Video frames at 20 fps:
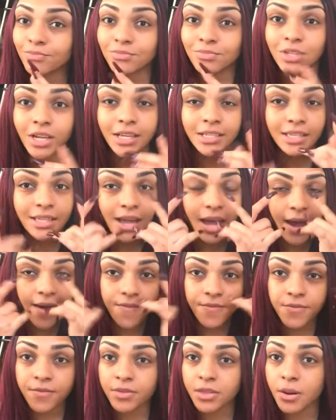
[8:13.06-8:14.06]
doesn't
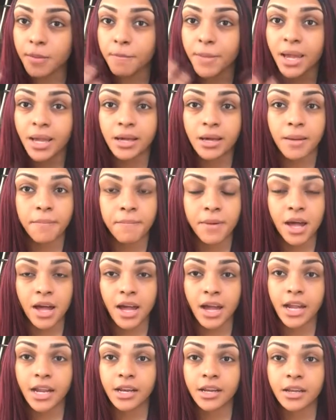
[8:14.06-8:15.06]
have their makeup
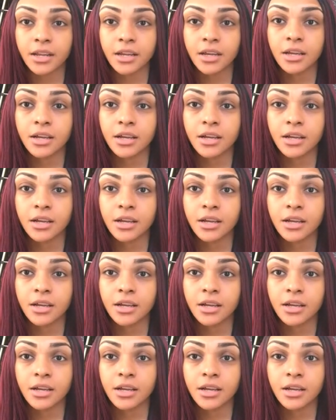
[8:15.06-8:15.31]
on,